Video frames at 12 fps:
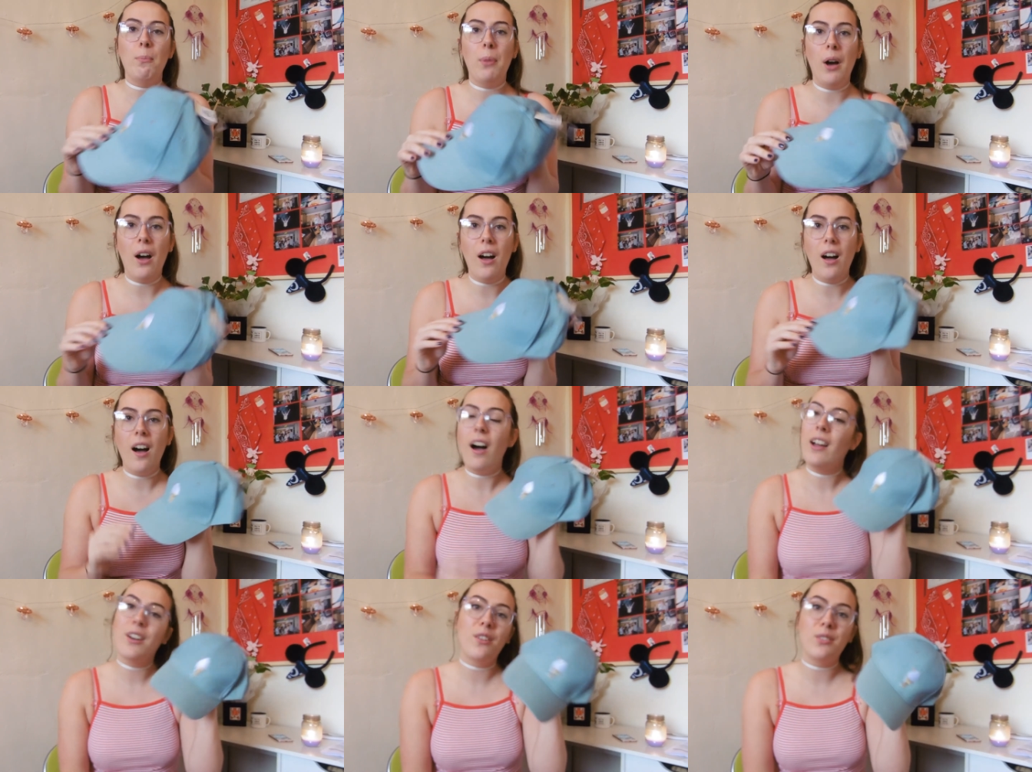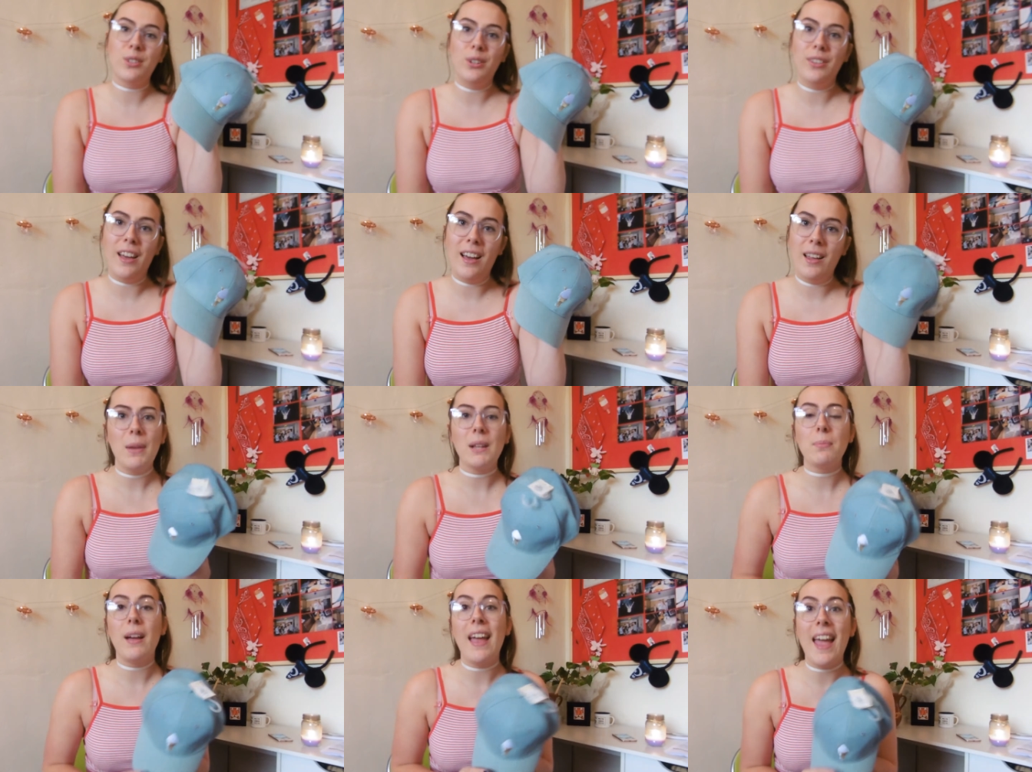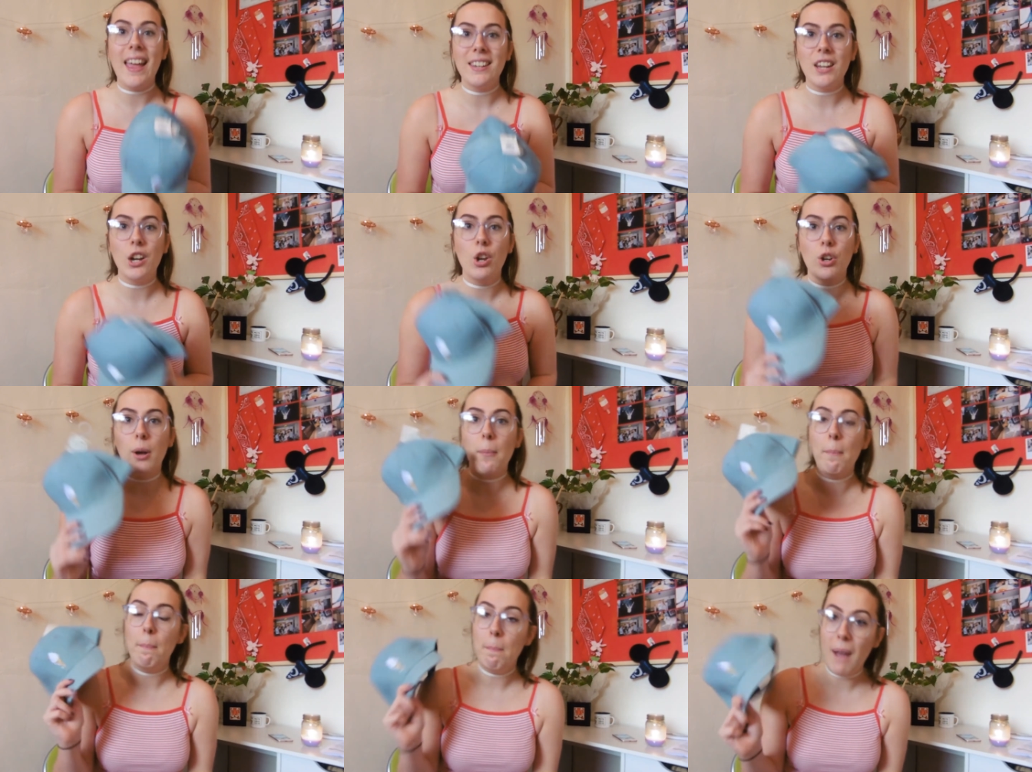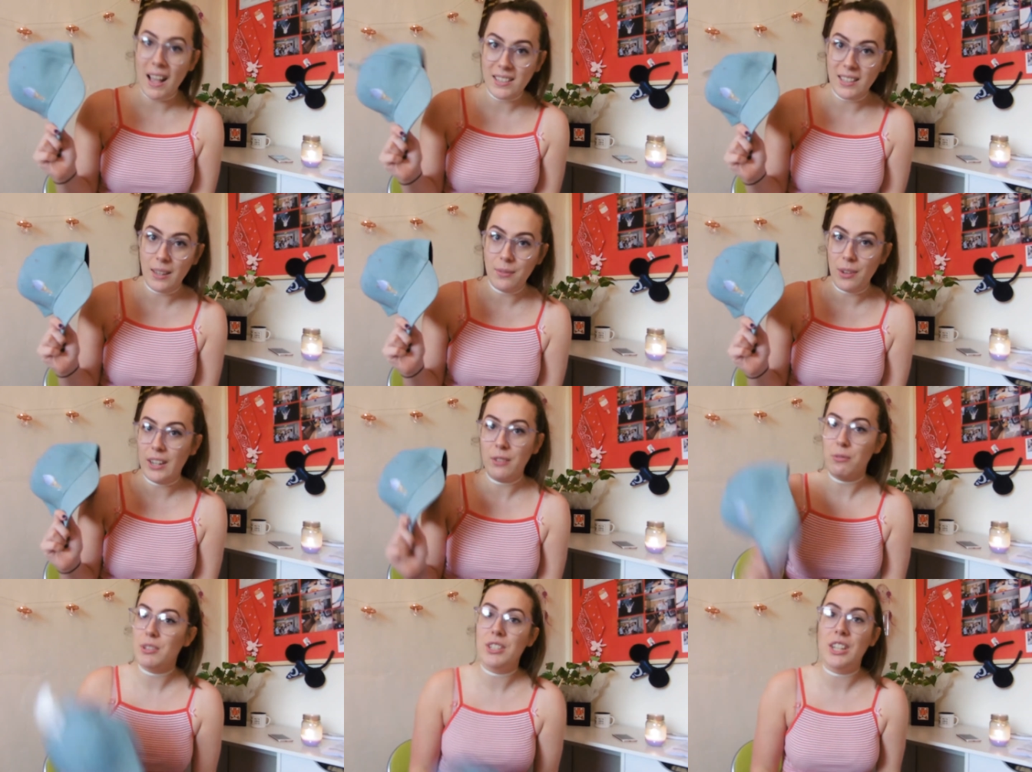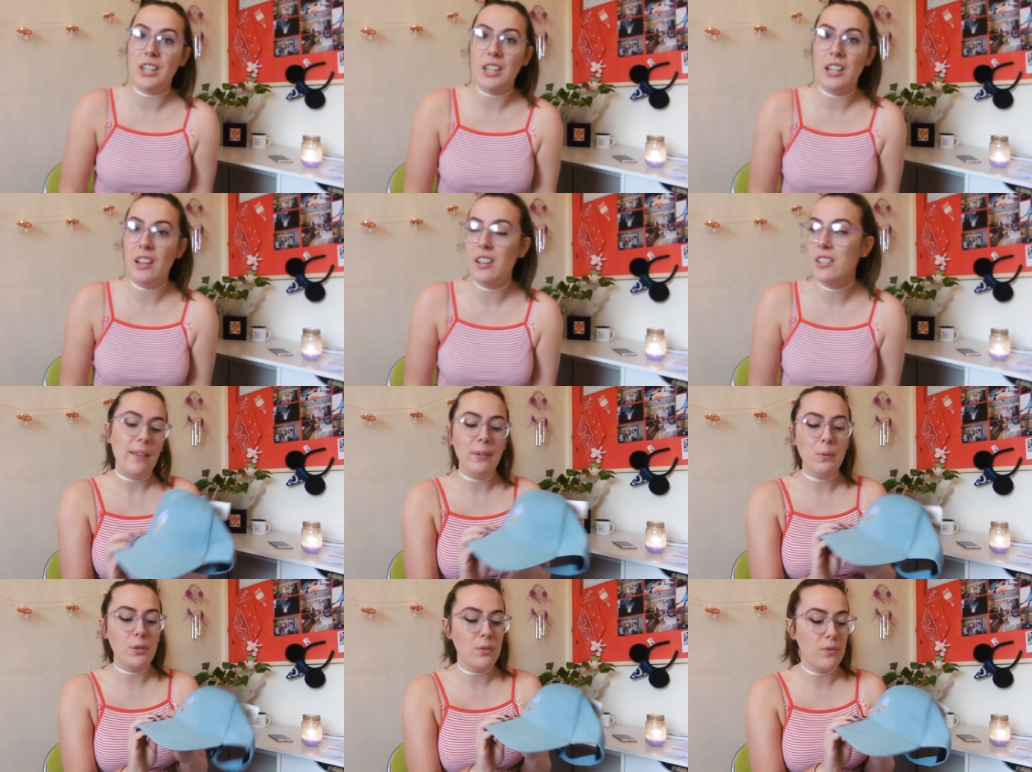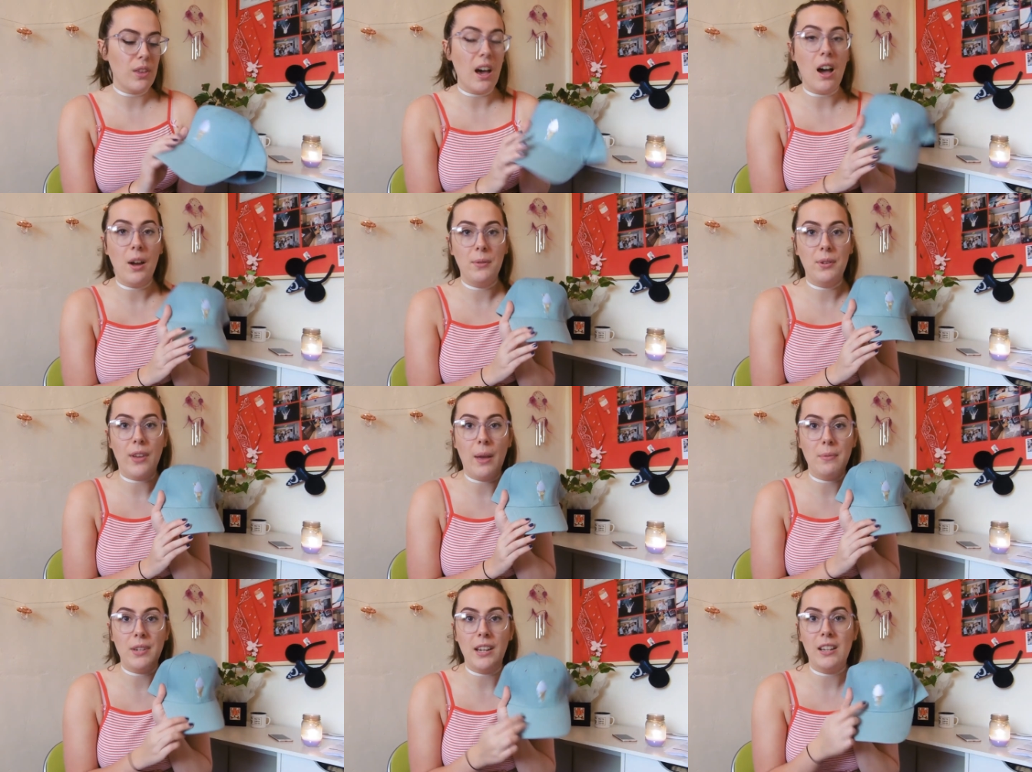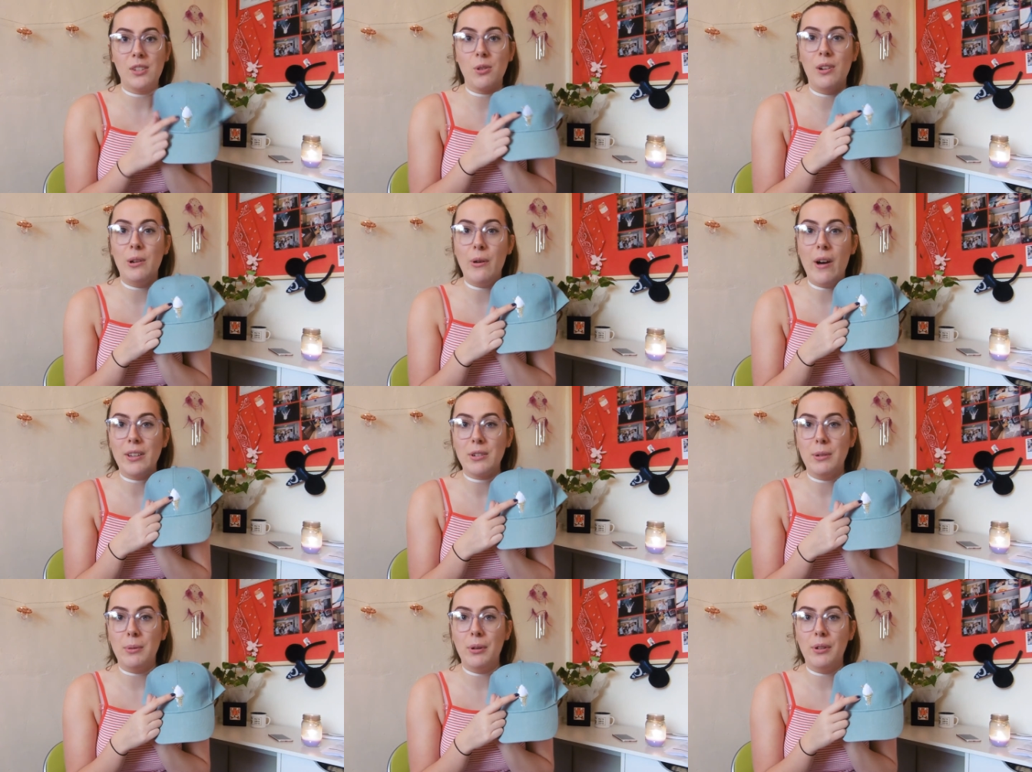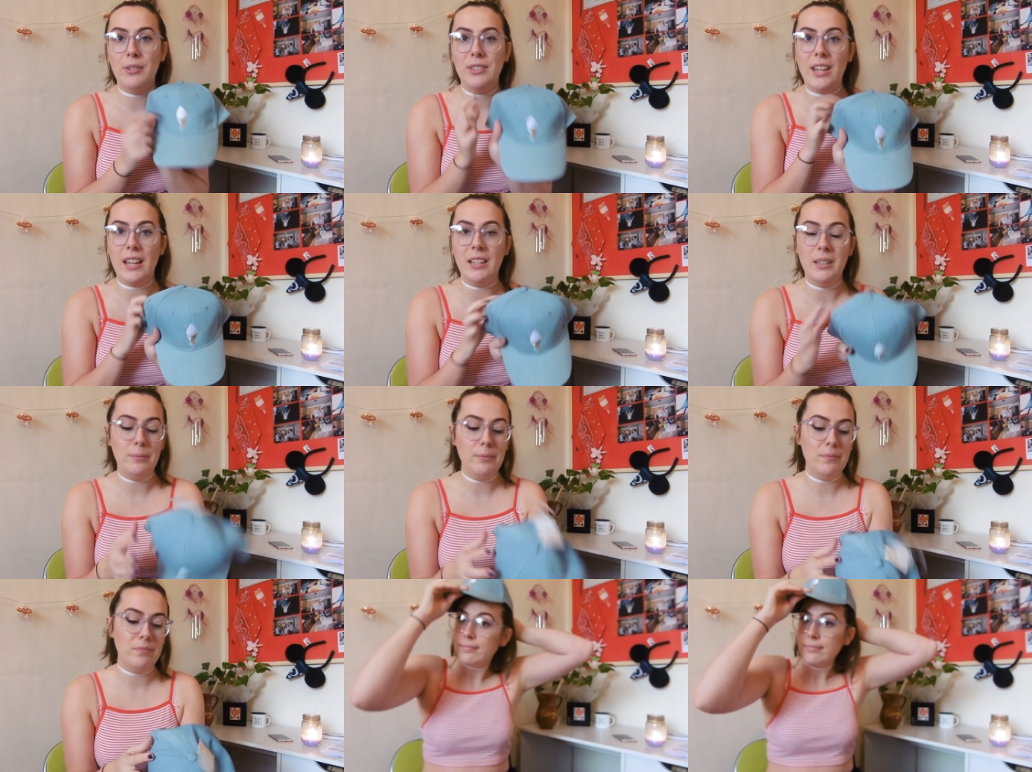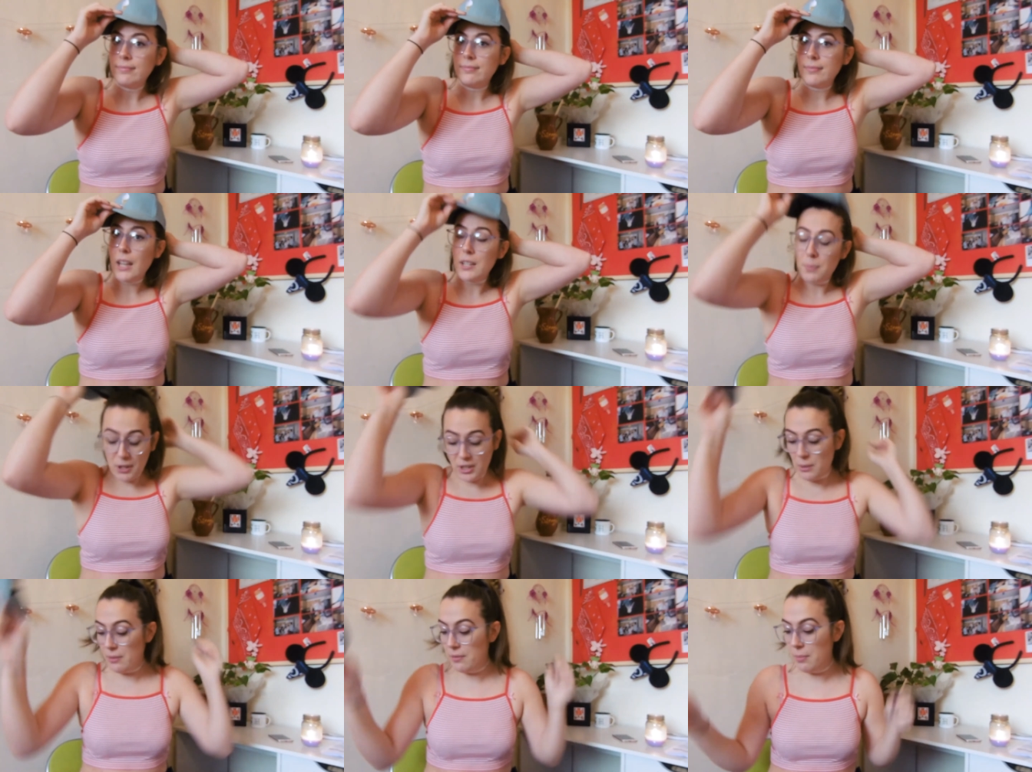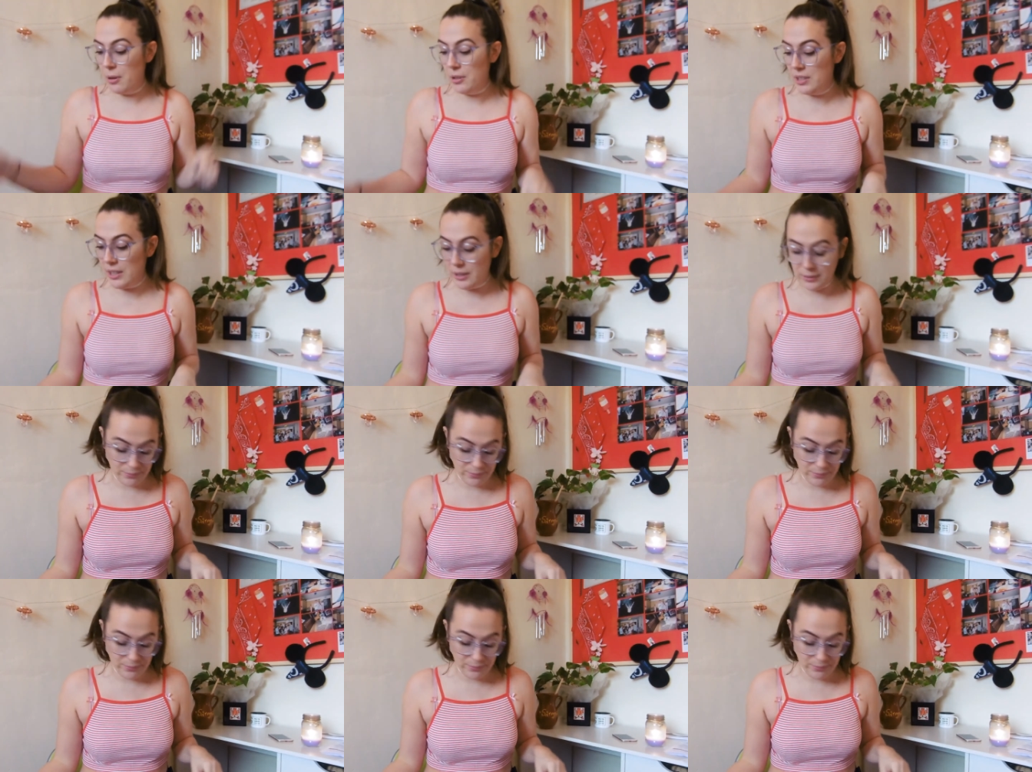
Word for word: But I don't suit that. makes my head look massive, like ridiculous. If it wasn't for that, I would have kept it. It's got a little ice cream on, denim, especially with a ponytail.